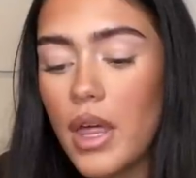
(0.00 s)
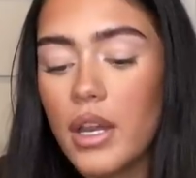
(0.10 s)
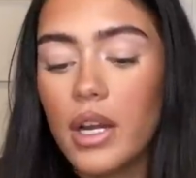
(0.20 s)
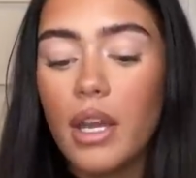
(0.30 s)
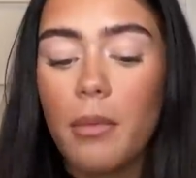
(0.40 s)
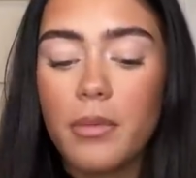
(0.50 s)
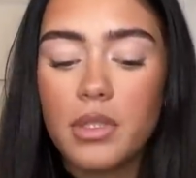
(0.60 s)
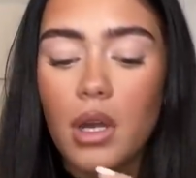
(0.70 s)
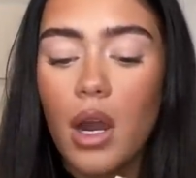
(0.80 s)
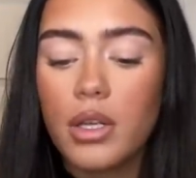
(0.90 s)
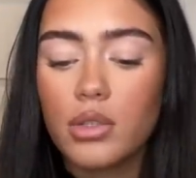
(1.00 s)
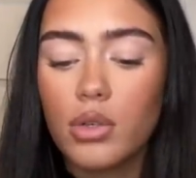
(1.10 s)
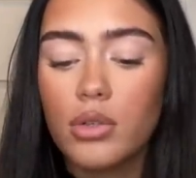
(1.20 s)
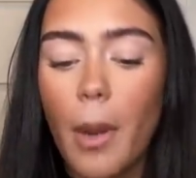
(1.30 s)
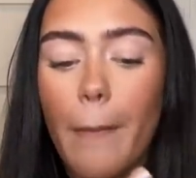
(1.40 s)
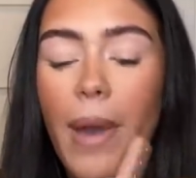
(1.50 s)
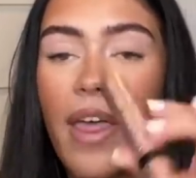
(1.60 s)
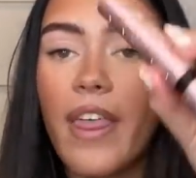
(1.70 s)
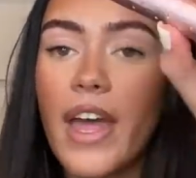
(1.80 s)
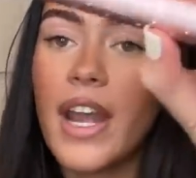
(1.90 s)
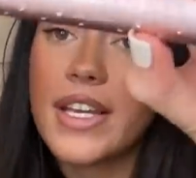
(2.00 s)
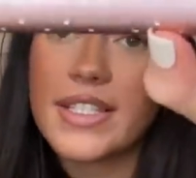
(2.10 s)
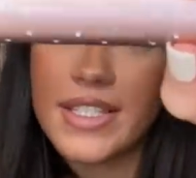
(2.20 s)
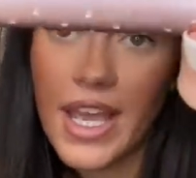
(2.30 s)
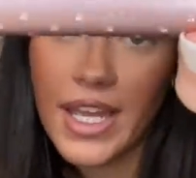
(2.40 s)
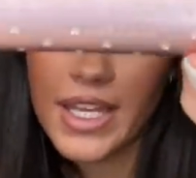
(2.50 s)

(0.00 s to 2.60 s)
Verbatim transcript: then I get my mascara. It's called Better Than Sex